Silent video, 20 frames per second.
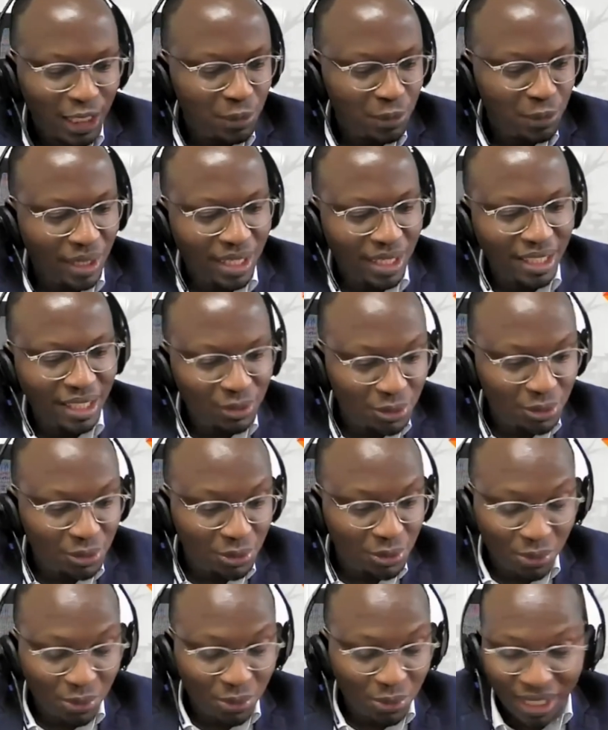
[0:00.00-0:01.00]
you know, our
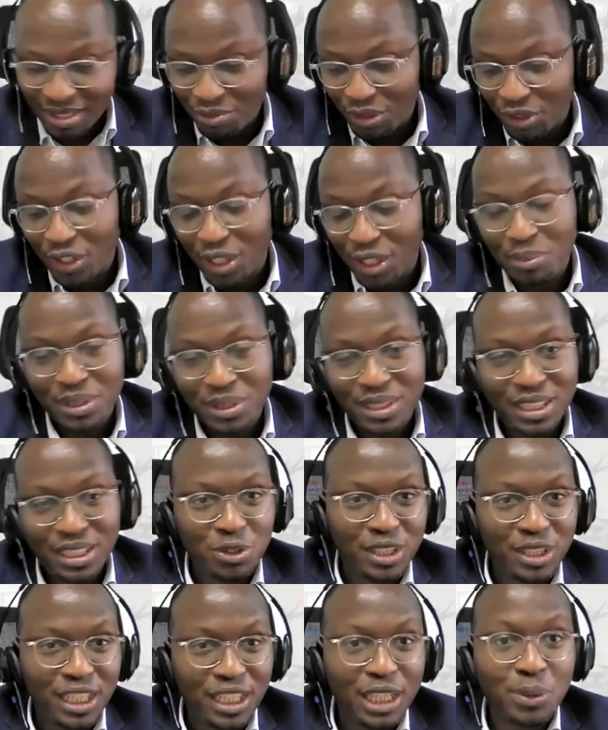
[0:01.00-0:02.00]
experience also as
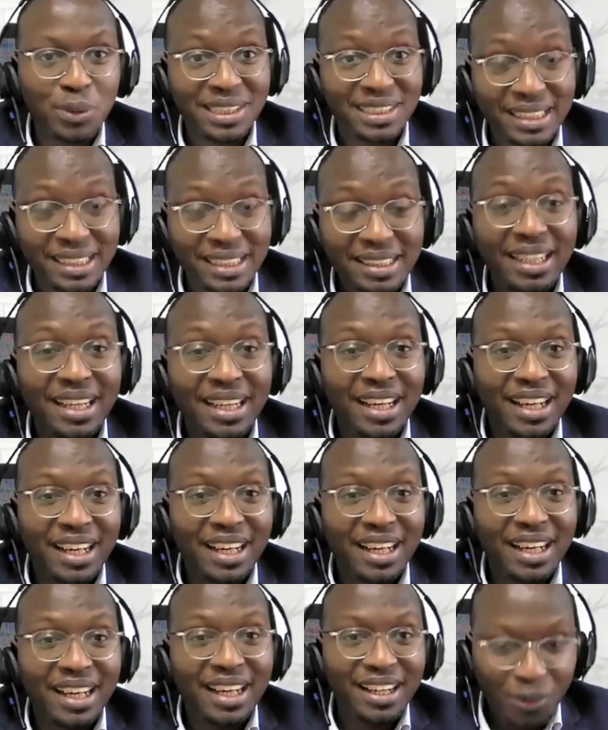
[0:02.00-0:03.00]
Victoria Business Angels Network is
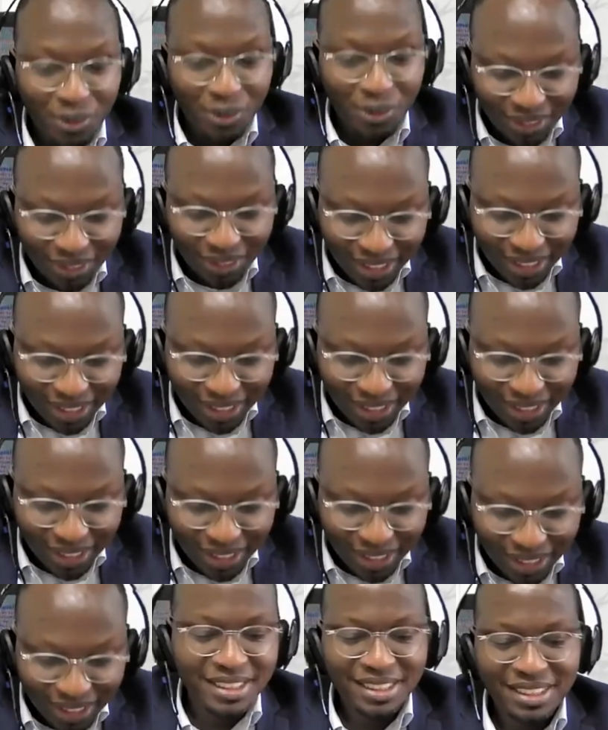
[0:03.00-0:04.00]
that, you know,
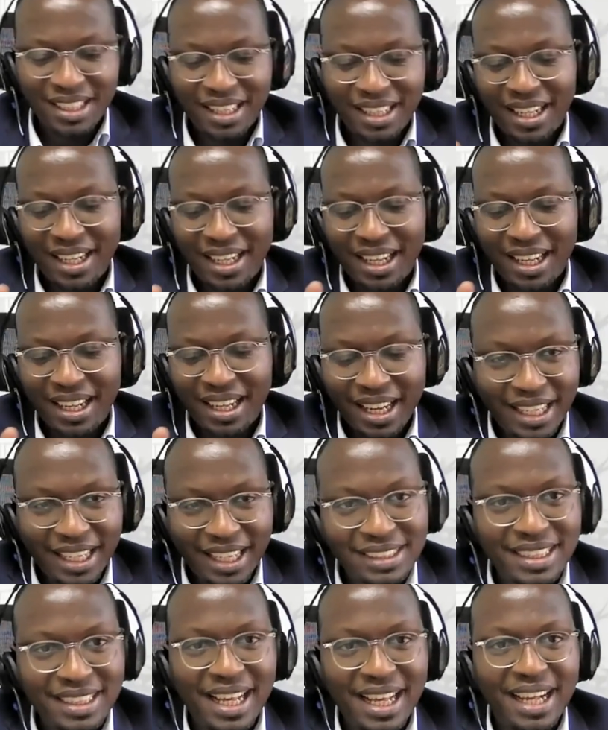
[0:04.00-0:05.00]
deals
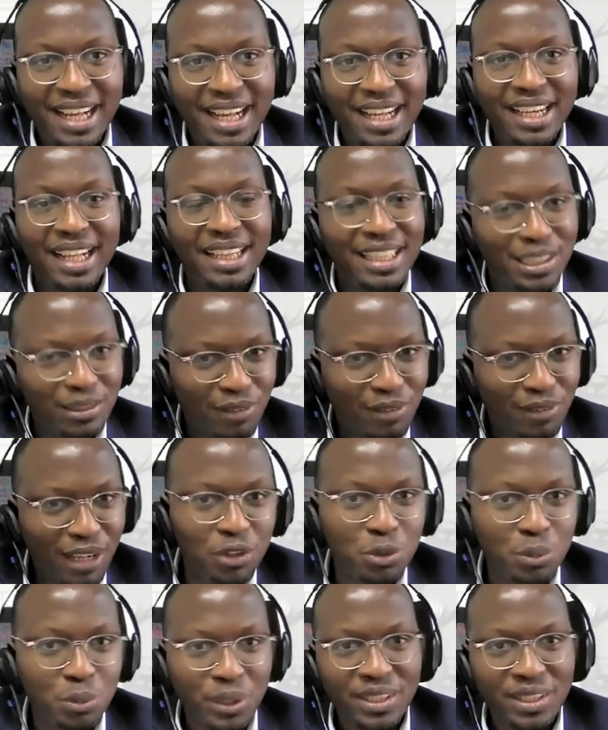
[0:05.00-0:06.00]
get done and
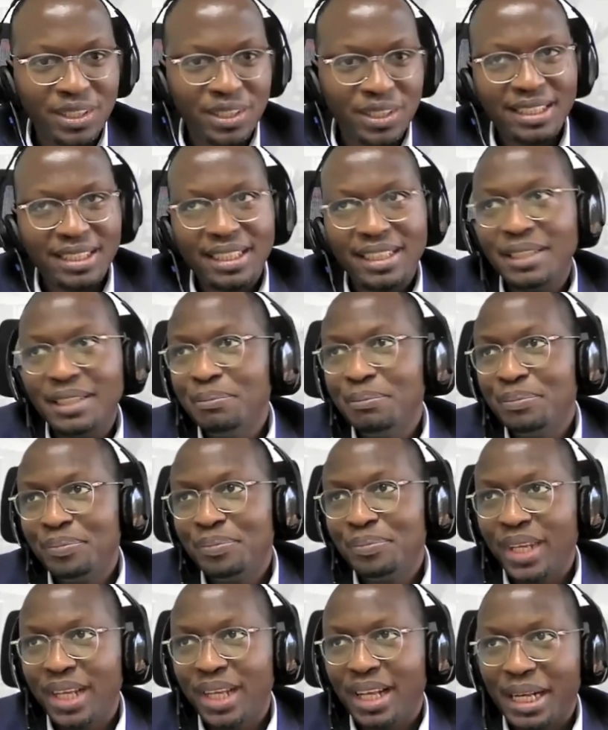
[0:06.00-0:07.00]
there's value to be
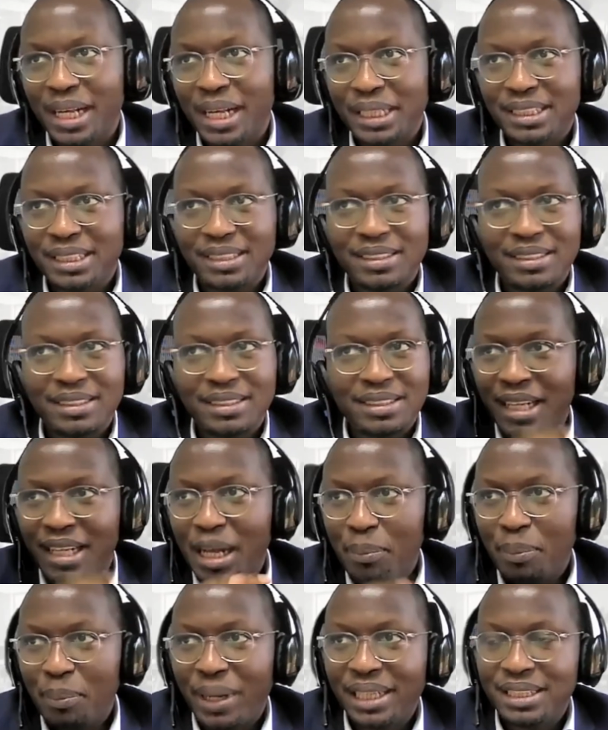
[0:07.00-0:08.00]
created. Just
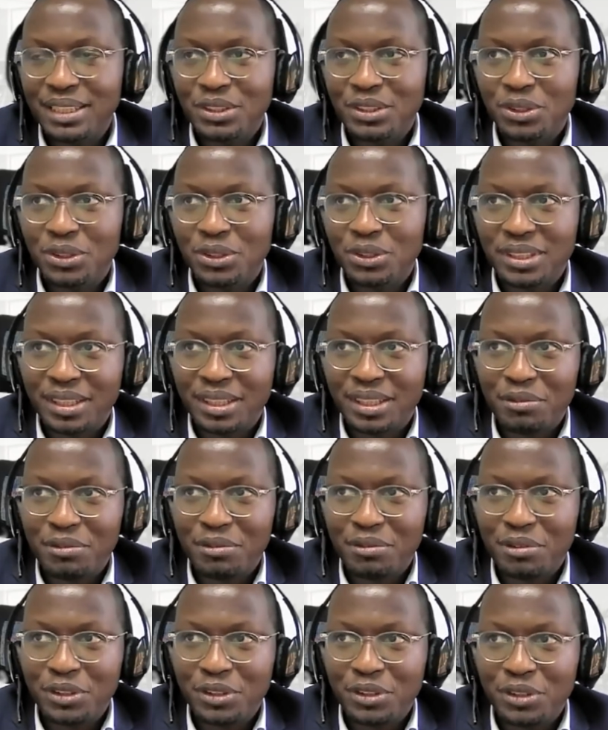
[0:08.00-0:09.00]
a parting shot
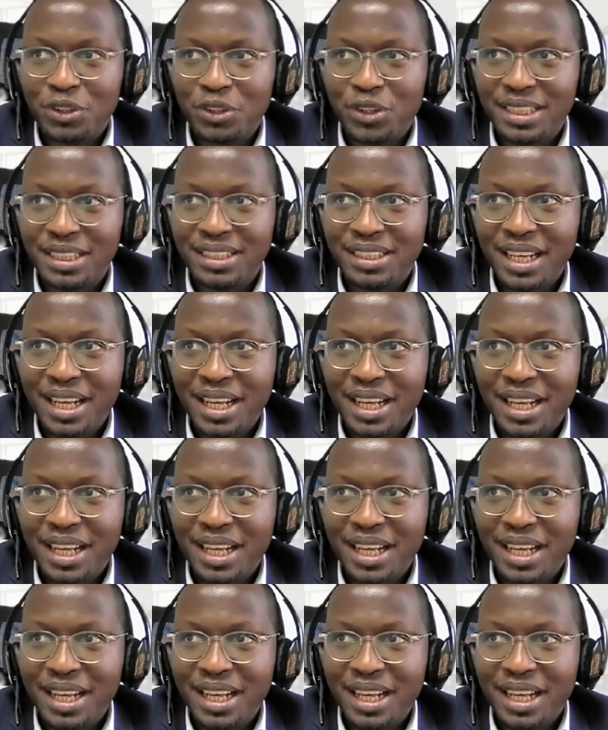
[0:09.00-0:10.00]
from Victoria that
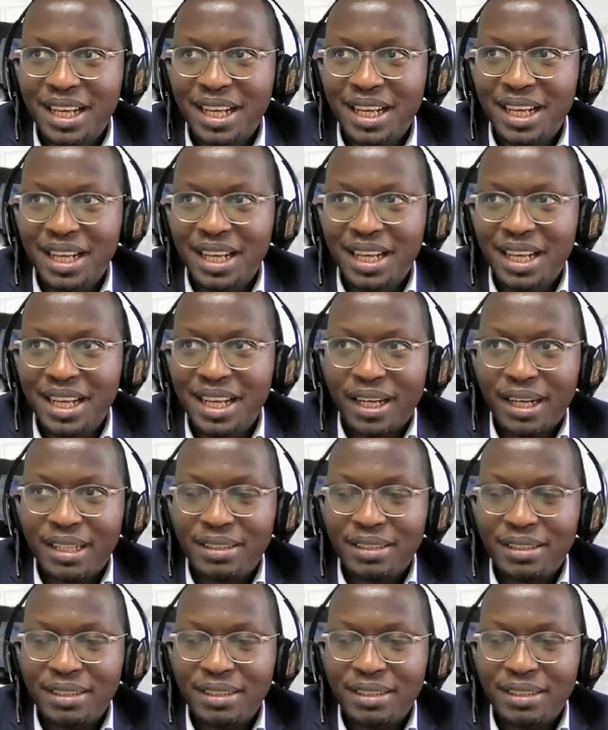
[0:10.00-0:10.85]
we've